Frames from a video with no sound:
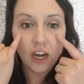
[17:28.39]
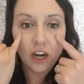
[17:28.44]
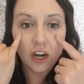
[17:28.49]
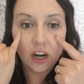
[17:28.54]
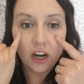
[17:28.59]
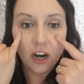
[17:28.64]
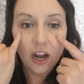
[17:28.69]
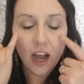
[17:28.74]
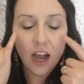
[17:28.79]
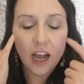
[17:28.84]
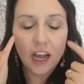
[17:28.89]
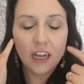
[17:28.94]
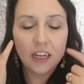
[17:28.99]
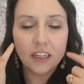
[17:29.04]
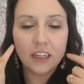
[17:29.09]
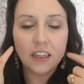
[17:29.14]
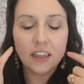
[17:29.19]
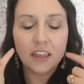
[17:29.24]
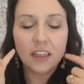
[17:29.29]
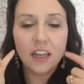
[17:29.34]
underneath
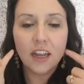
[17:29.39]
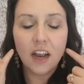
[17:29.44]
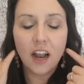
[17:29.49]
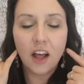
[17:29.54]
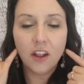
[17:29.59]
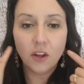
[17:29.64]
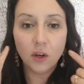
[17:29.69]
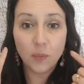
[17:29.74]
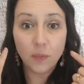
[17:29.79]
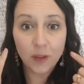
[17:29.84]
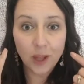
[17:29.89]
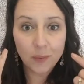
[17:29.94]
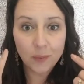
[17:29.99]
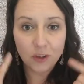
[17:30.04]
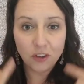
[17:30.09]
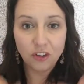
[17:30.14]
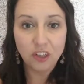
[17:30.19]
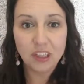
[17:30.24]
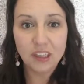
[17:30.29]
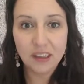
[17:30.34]
their eyes
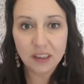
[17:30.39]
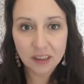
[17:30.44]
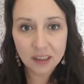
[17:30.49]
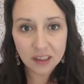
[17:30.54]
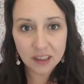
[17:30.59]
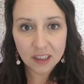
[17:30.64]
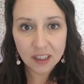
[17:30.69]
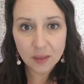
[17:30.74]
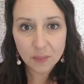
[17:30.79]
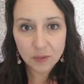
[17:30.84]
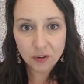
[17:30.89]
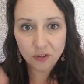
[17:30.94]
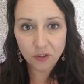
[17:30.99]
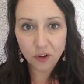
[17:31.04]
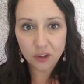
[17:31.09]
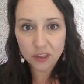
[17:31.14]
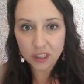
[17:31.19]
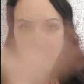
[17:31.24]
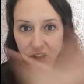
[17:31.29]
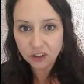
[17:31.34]
and on their
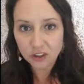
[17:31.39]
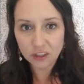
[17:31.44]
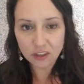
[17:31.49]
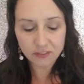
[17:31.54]
blemishes